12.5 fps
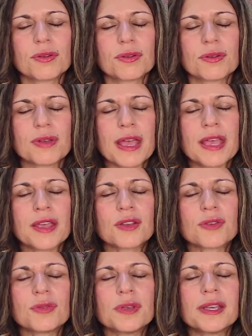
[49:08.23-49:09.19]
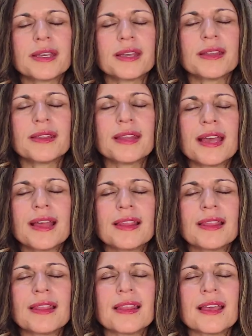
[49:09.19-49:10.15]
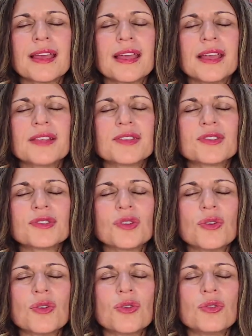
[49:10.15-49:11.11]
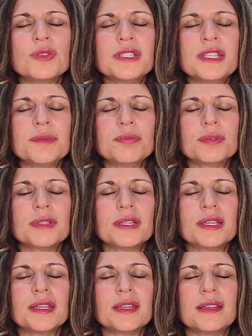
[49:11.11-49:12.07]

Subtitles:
Anchoring in that light so deeply.